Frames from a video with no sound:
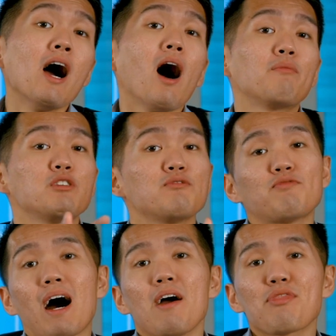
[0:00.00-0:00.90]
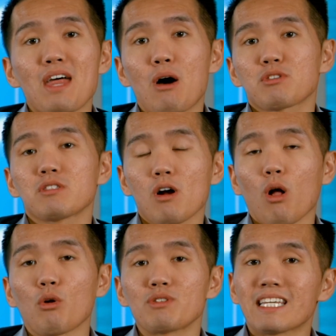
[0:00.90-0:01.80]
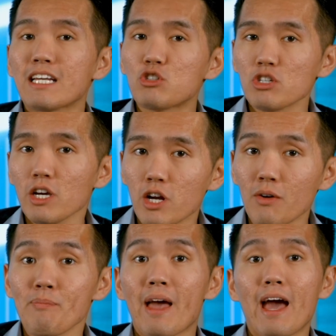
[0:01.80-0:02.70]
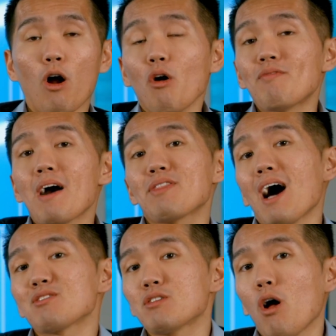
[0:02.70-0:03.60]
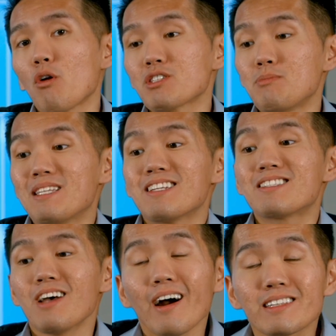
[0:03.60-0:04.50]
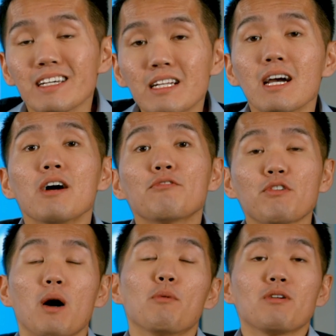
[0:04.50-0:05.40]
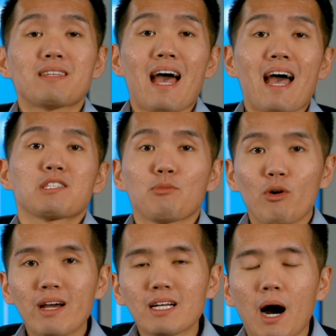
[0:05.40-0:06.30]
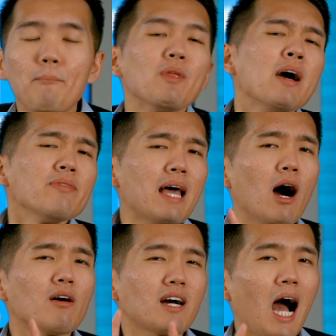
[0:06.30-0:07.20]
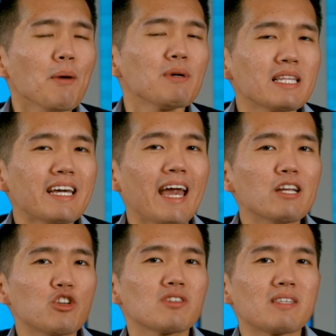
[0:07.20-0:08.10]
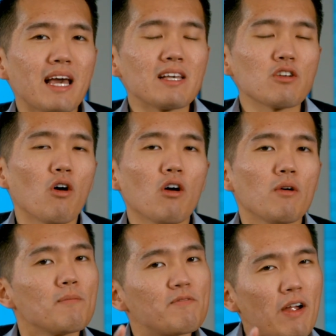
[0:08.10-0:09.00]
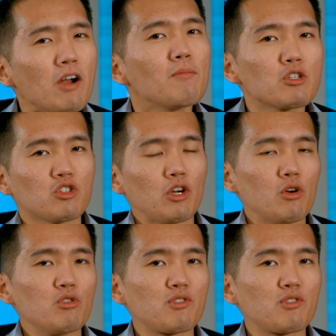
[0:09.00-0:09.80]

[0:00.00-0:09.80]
up to $5,000 each year, and all $5,000 can be deducted from her taxable income. Now, commonly, HSAs are very much used